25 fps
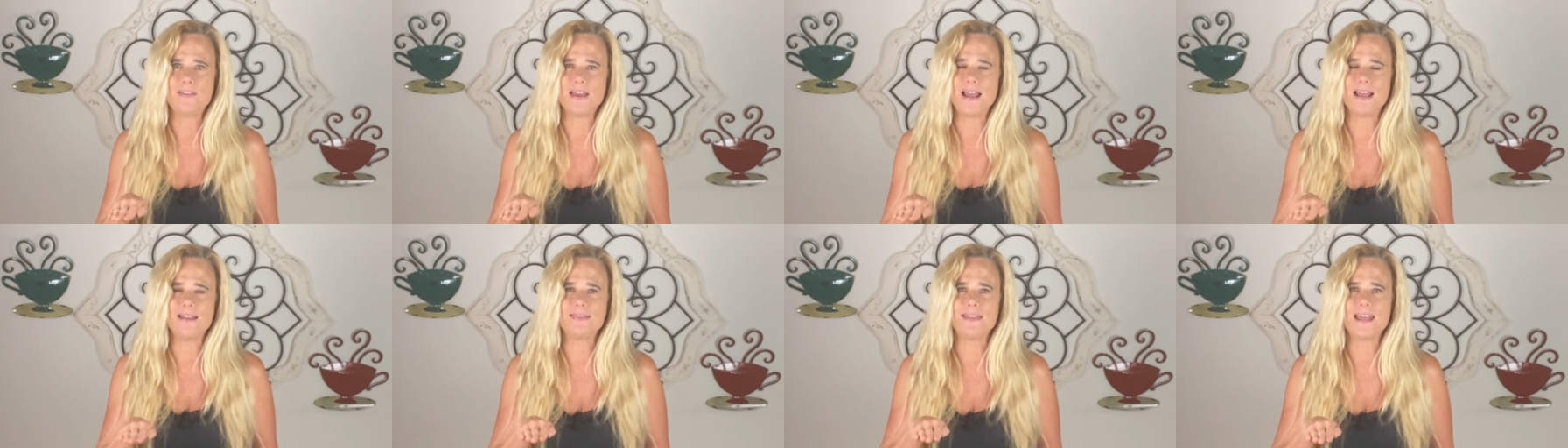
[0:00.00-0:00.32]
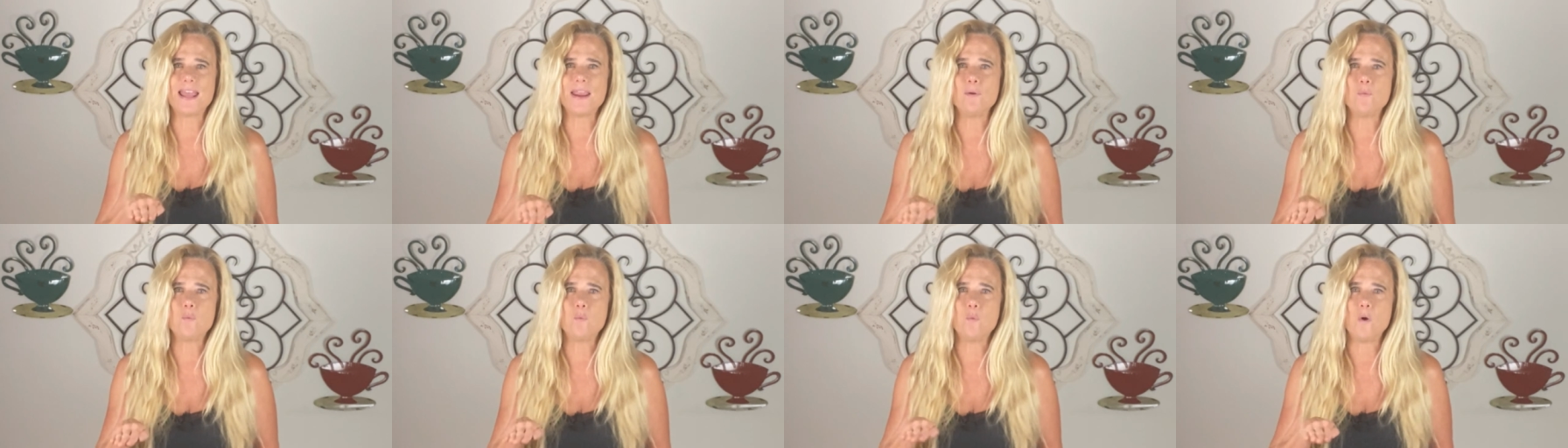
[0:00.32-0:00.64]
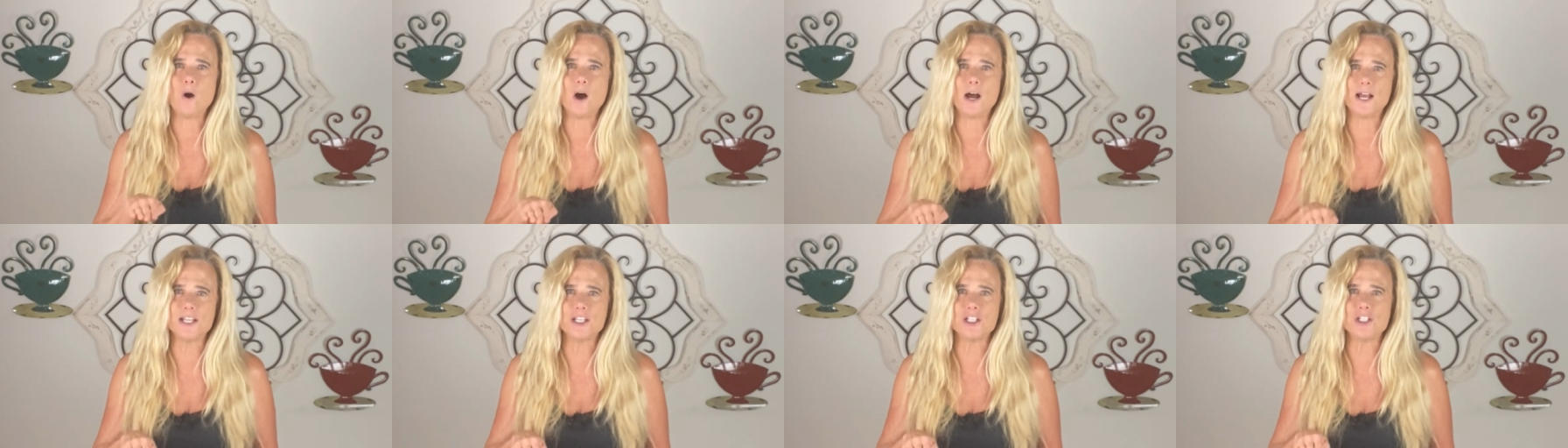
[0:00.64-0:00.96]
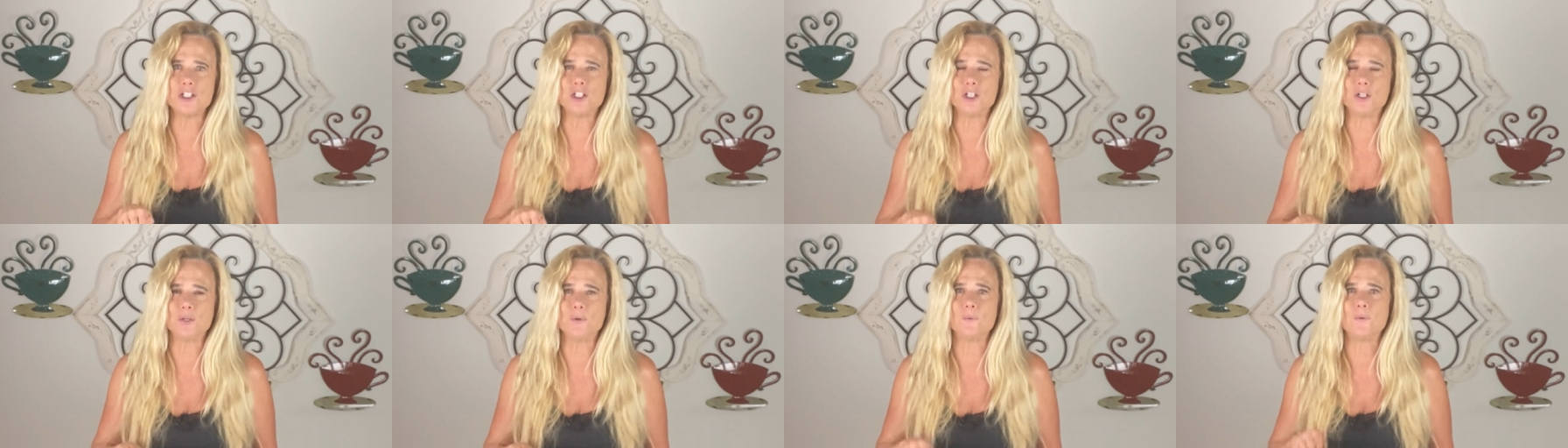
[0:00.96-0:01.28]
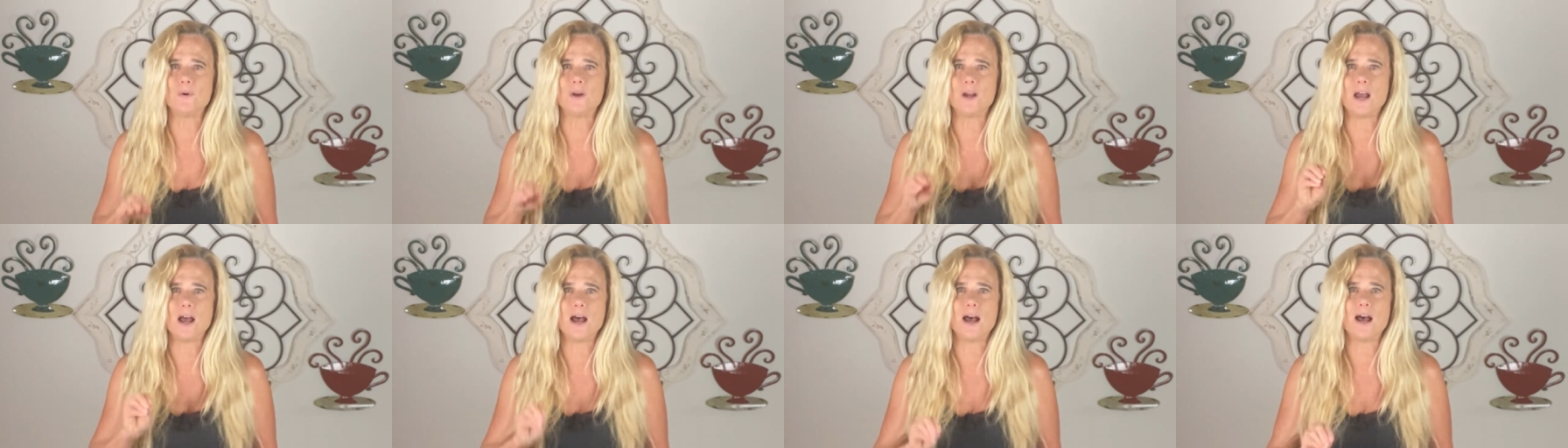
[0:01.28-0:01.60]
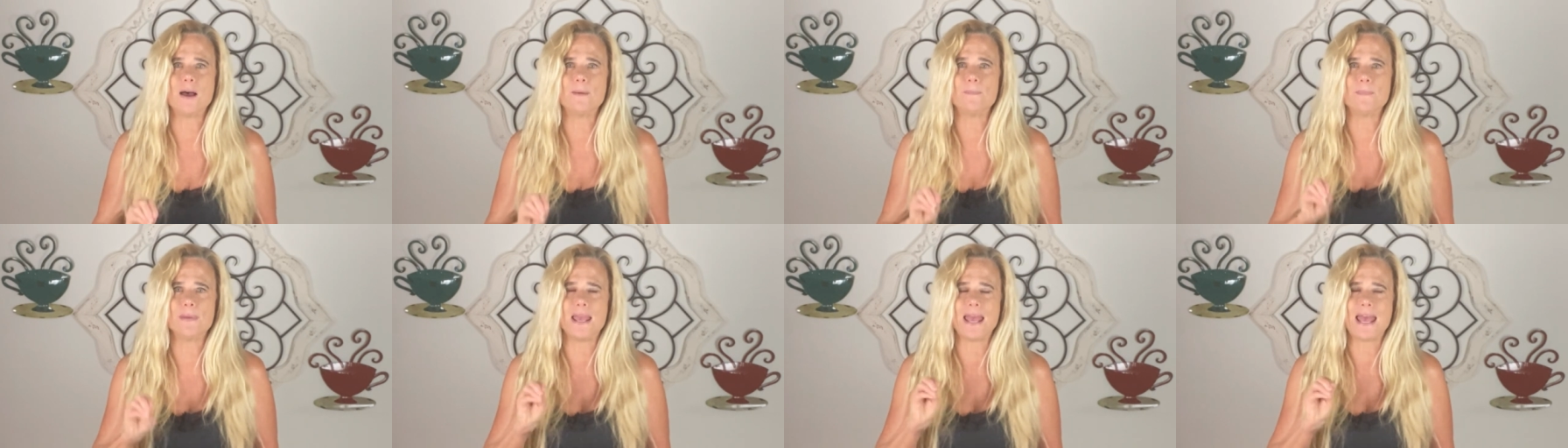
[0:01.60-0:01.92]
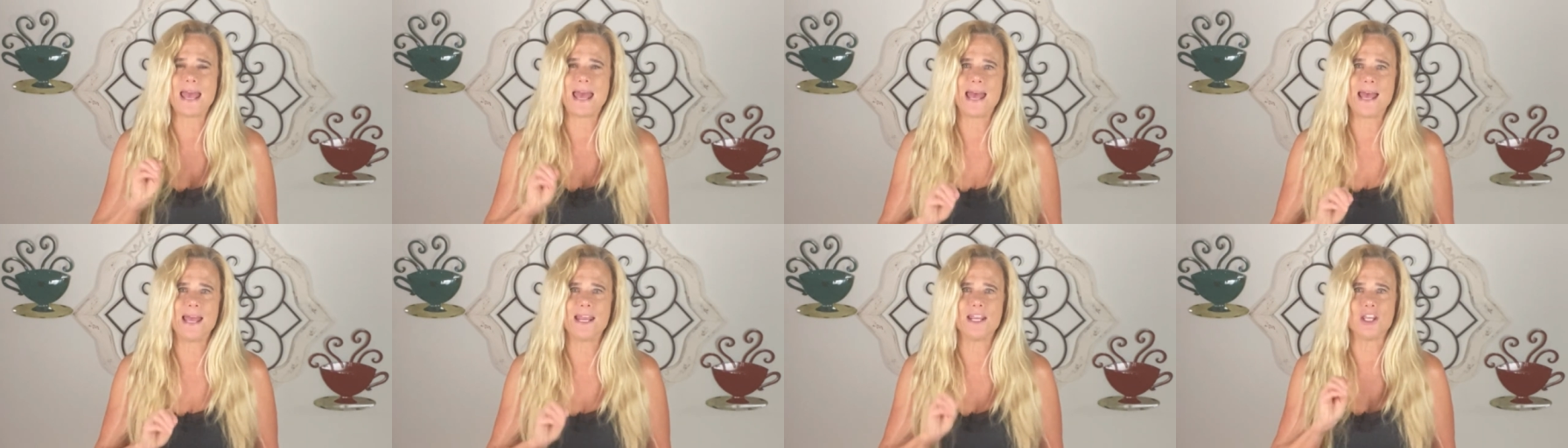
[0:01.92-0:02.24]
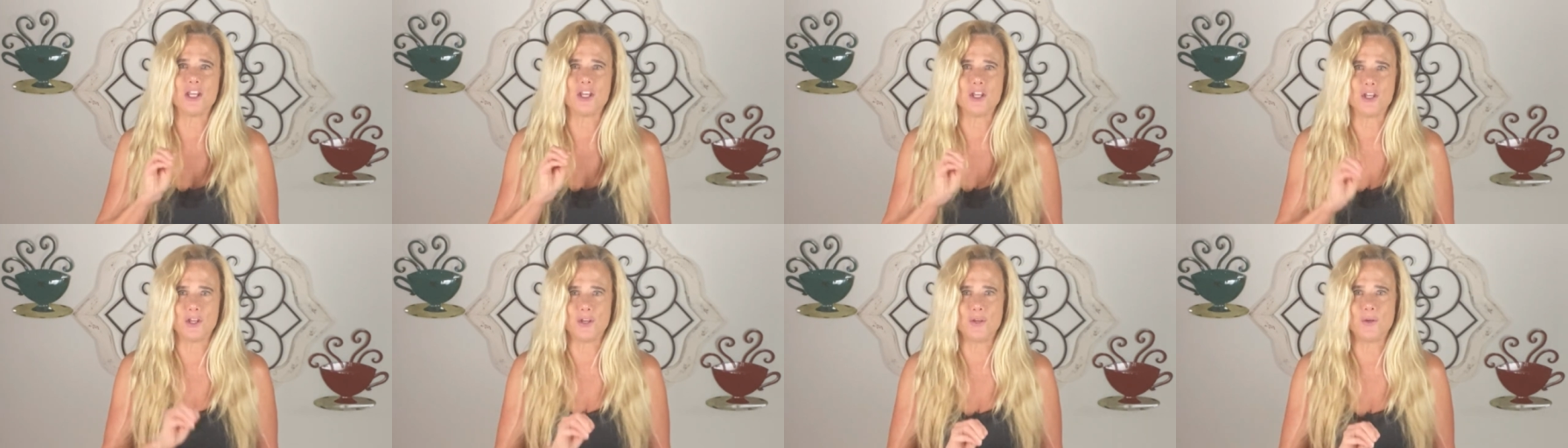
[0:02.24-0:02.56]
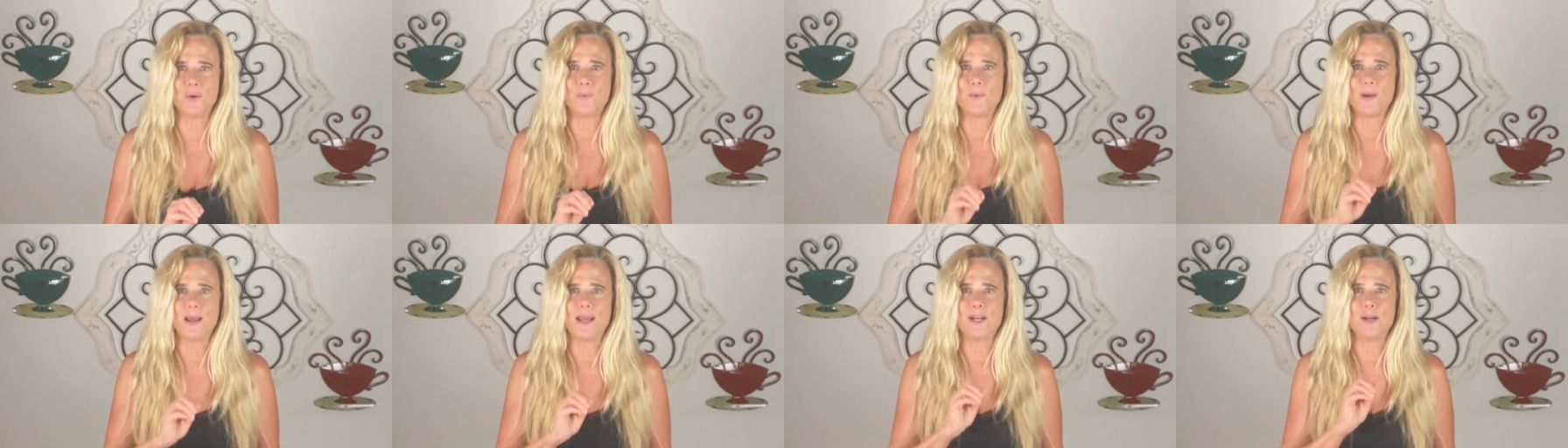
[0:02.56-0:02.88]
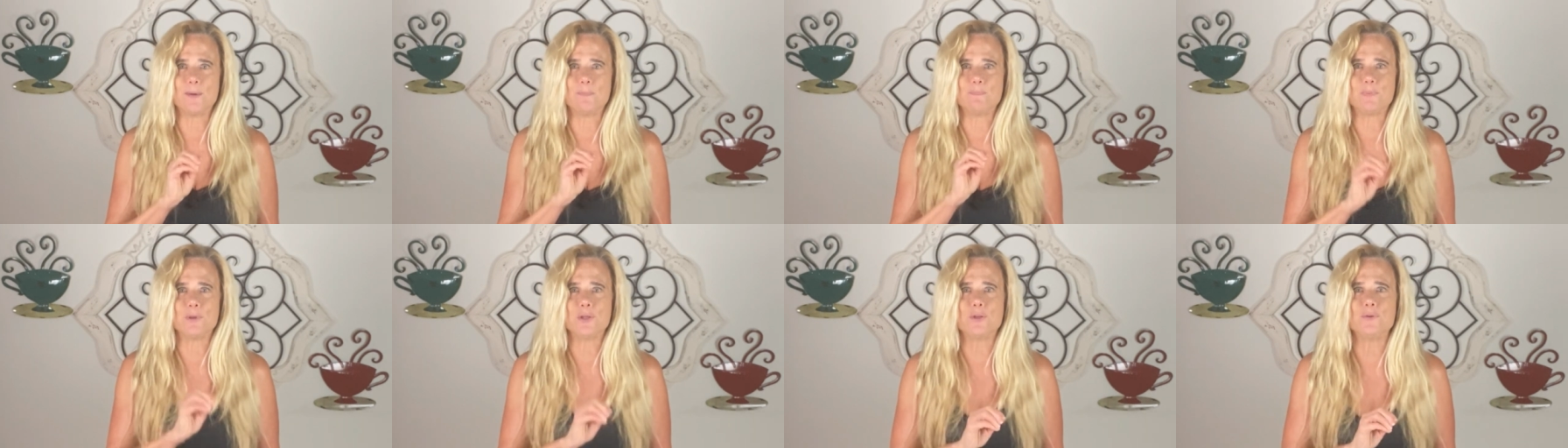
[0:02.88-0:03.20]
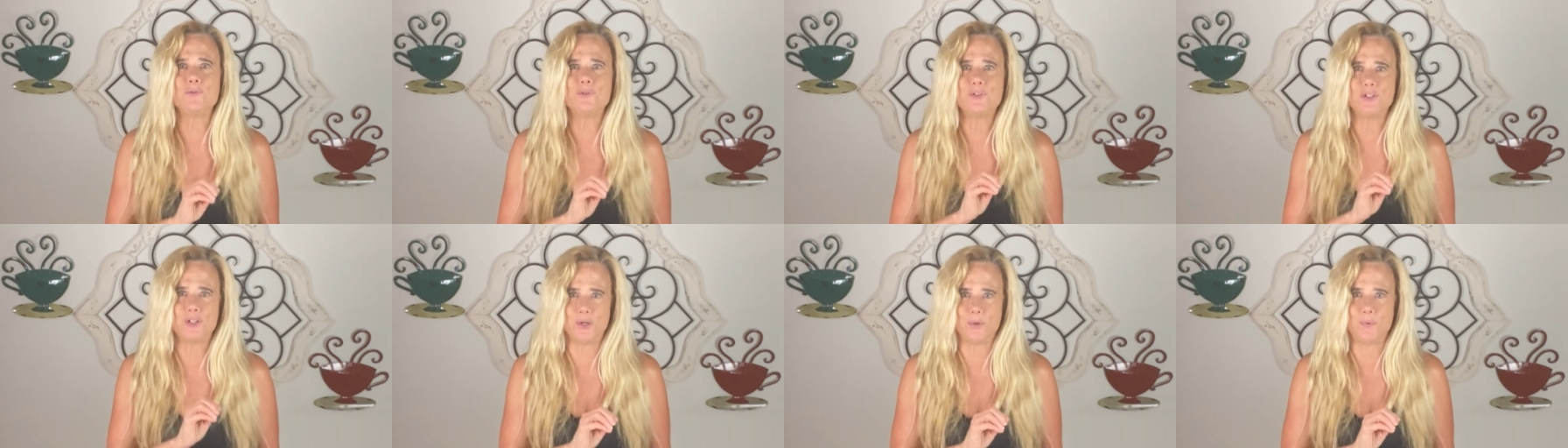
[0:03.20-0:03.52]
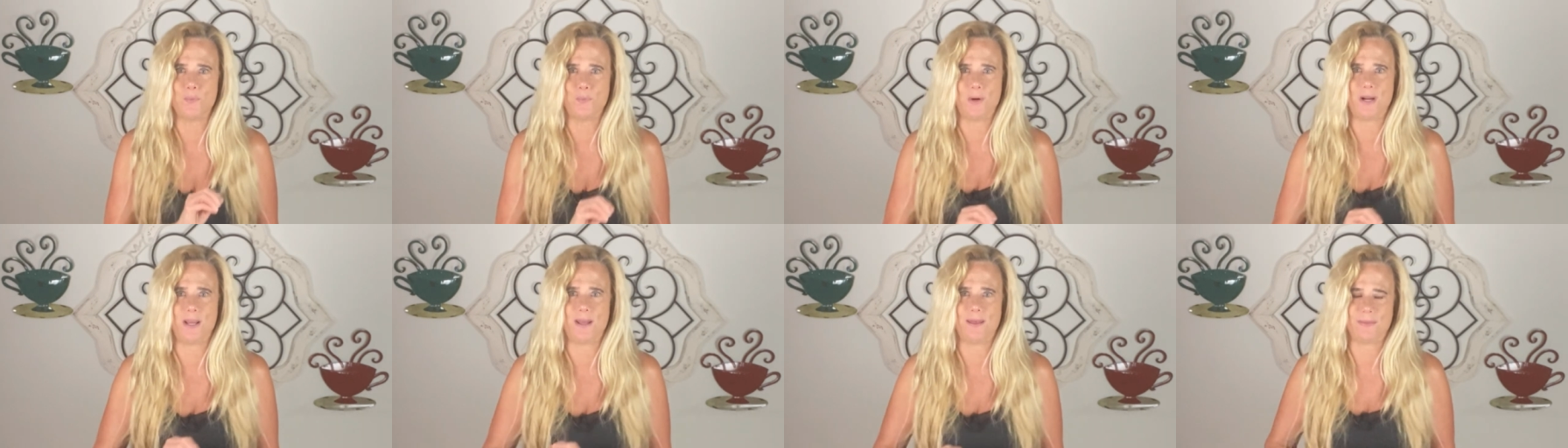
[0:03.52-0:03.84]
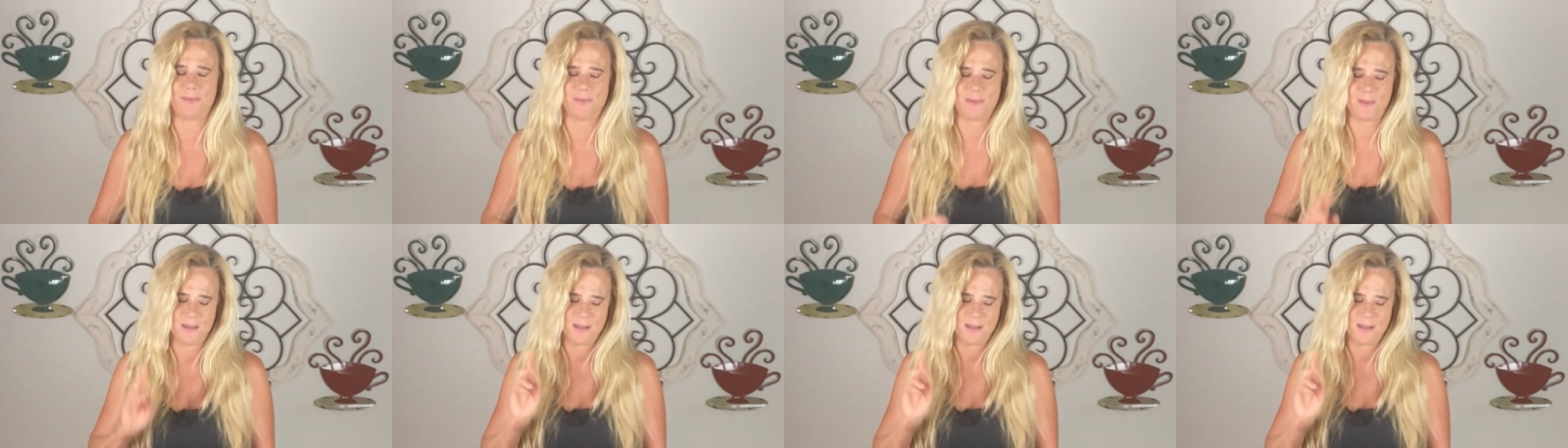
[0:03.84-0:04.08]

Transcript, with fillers: that they want to come at you and abuse you with.